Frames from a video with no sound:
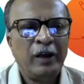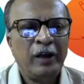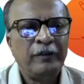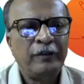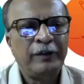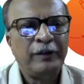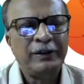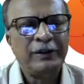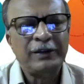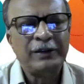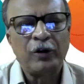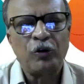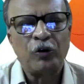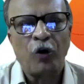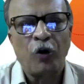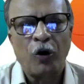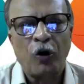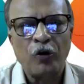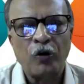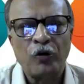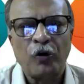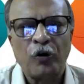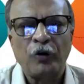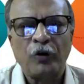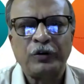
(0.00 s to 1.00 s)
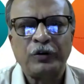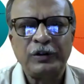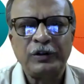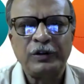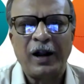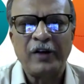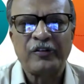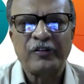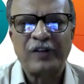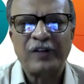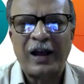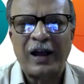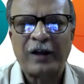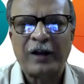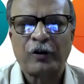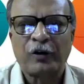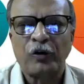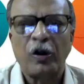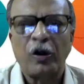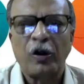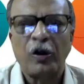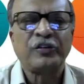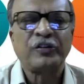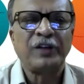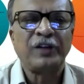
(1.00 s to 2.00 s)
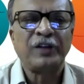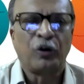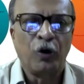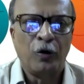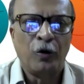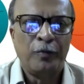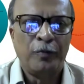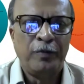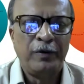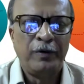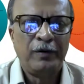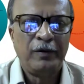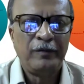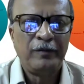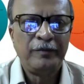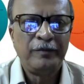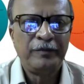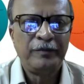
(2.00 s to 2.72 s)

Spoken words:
Even the non-Rotarians across the globe,